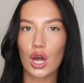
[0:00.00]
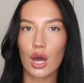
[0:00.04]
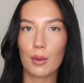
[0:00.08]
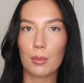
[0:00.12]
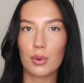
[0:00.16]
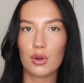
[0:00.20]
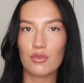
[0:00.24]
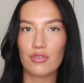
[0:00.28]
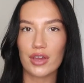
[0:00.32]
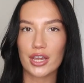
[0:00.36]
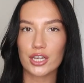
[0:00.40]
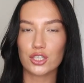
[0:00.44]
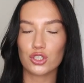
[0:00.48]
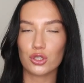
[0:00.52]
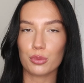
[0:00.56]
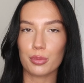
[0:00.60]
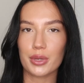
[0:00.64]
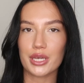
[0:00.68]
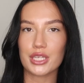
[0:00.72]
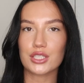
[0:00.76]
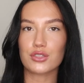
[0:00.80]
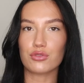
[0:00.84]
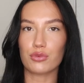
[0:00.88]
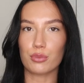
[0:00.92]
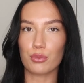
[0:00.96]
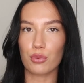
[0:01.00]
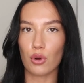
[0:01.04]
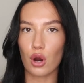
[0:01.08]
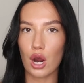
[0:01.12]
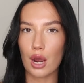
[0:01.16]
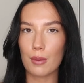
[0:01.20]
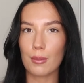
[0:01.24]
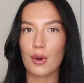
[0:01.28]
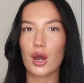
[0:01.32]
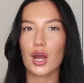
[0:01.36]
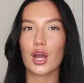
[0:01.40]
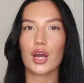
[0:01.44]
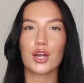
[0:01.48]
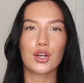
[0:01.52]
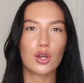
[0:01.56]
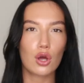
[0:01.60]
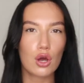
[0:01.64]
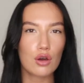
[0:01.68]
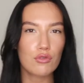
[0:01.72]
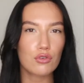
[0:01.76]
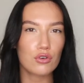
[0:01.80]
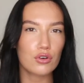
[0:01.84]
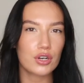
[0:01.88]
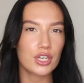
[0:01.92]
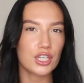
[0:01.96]
a couple of extra bits from Primark. and
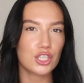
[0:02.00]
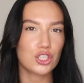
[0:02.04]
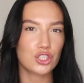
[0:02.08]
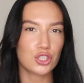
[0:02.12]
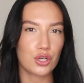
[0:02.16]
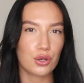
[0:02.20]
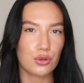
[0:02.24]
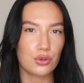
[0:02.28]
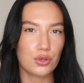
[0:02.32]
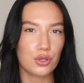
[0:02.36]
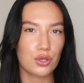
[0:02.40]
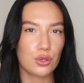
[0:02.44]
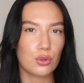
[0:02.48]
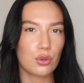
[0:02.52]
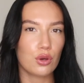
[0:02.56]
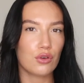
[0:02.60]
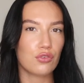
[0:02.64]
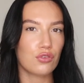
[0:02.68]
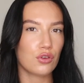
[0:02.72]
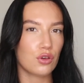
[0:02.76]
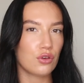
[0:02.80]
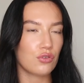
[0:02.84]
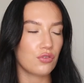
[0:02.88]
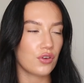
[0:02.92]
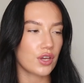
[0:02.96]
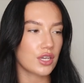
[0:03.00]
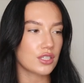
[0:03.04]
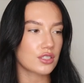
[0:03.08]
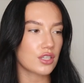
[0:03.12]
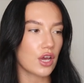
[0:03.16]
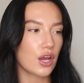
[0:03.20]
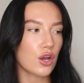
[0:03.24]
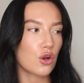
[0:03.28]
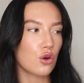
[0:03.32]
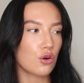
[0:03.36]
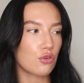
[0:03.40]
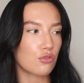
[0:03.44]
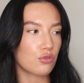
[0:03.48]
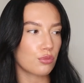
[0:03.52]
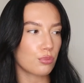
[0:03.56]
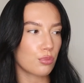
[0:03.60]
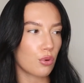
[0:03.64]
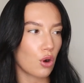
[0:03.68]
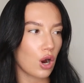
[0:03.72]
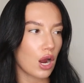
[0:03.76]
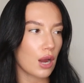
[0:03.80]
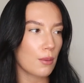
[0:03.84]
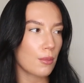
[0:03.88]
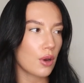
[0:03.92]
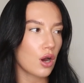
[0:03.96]
I've already shown you a few things that I got from
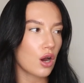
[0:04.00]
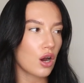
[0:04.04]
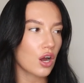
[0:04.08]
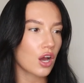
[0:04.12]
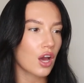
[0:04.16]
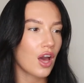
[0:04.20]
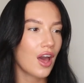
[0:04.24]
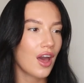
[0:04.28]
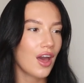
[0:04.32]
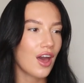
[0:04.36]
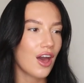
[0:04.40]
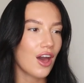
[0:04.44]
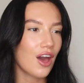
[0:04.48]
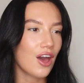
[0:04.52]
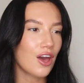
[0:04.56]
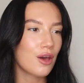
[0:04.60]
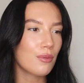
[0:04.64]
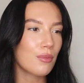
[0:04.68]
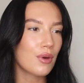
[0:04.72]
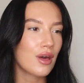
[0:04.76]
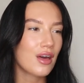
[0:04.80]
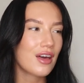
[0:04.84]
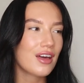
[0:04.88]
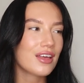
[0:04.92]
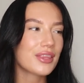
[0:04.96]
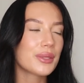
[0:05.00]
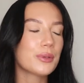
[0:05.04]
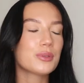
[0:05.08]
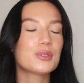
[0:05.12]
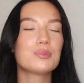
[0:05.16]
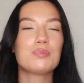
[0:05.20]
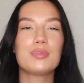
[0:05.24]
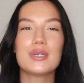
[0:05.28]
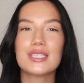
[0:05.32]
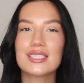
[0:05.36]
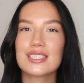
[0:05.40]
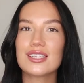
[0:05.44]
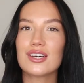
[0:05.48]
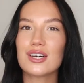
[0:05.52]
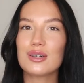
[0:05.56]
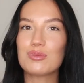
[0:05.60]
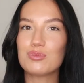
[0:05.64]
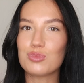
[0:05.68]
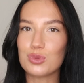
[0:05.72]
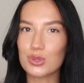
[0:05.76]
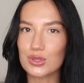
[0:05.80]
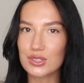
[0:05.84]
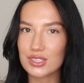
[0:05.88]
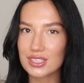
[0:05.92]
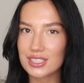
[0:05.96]
Primark. Um, there was bits that I
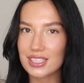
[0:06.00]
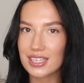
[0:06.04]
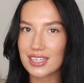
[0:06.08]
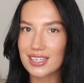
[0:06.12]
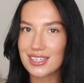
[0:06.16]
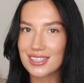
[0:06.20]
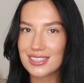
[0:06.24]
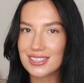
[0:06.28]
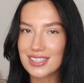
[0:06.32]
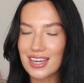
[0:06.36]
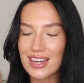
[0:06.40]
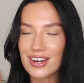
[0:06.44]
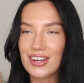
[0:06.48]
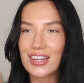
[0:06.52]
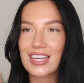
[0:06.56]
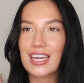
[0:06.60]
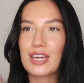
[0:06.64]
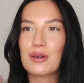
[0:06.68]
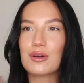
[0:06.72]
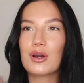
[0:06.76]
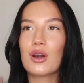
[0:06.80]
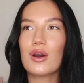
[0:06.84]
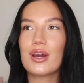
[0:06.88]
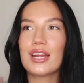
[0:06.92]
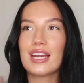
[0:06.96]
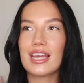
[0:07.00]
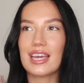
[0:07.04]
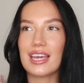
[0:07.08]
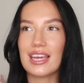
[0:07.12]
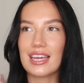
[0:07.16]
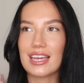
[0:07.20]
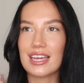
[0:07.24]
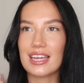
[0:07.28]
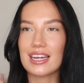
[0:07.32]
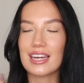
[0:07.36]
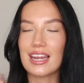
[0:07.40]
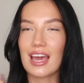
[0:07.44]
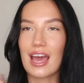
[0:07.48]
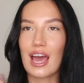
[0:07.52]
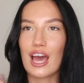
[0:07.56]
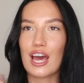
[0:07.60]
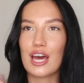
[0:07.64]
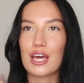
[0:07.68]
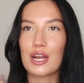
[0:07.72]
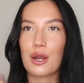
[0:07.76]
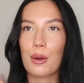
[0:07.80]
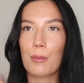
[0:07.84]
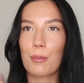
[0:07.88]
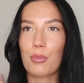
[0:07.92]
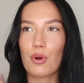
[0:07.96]
wanted and I kept going in
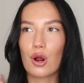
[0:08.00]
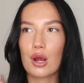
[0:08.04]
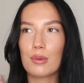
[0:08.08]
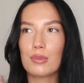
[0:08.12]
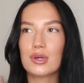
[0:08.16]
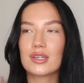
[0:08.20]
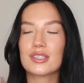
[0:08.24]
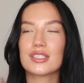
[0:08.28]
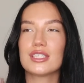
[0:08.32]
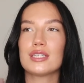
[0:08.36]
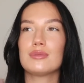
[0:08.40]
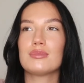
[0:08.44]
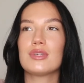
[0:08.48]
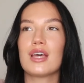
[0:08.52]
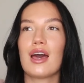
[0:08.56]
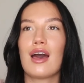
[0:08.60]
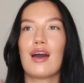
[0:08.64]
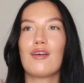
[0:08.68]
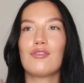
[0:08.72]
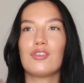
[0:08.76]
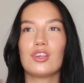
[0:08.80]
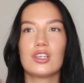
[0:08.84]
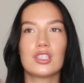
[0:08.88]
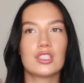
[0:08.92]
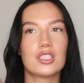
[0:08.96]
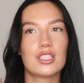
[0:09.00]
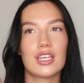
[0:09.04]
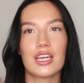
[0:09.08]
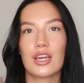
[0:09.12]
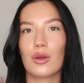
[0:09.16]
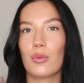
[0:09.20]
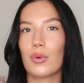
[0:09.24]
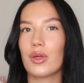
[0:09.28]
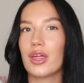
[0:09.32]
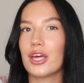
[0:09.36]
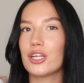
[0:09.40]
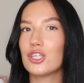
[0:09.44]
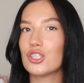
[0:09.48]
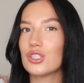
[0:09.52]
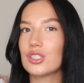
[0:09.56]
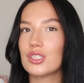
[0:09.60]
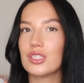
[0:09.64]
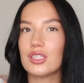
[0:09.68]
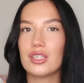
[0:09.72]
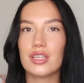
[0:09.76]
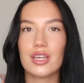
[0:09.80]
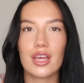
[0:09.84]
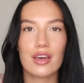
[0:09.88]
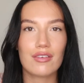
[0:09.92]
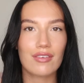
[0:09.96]
and Primark seemed to have this thing where they just
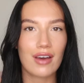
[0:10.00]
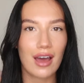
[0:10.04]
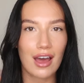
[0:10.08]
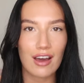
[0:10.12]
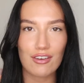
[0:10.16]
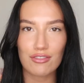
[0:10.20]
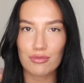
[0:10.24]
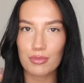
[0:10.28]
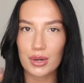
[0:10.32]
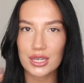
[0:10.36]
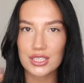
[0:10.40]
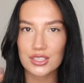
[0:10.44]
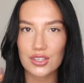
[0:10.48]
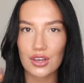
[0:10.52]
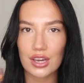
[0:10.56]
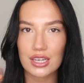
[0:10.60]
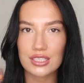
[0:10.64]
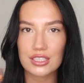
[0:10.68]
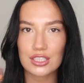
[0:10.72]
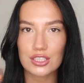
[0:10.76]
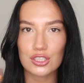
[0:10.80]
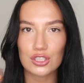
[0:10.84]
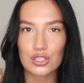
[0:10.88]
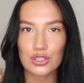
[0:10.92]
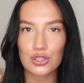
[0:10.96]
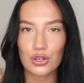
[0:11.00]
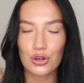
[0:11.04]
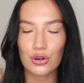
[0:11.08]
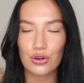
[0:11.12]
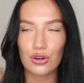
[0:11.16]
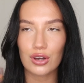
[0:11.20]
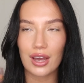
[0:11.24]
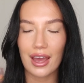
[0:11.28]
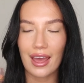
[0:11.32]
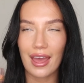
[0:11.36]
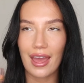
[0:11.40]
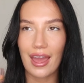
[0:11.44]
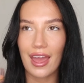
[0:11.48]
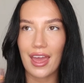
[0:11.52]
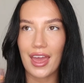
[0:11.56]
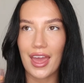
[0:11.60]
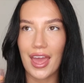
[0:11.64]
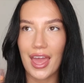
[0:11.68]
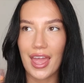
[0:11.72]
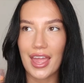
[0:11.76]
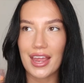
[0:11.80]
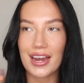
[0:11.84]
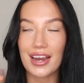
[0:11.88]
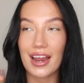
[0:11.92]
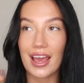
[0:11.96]
never have my size in stock
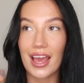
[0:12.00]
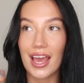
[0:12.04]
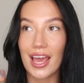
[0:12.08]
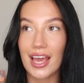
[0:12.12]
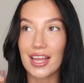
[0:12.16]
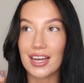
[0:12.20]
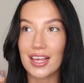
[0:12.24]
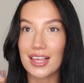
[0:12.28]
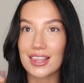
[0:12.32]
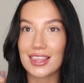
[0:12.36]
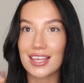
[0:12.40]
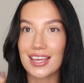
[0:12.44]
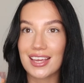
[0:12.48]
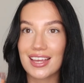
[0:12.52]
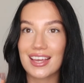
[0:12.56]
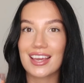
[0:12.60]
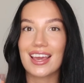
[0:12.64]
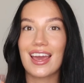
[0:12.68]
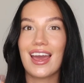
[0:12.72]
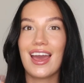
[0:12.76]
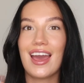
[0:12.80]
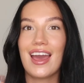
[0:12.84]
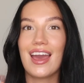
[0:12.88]
in anything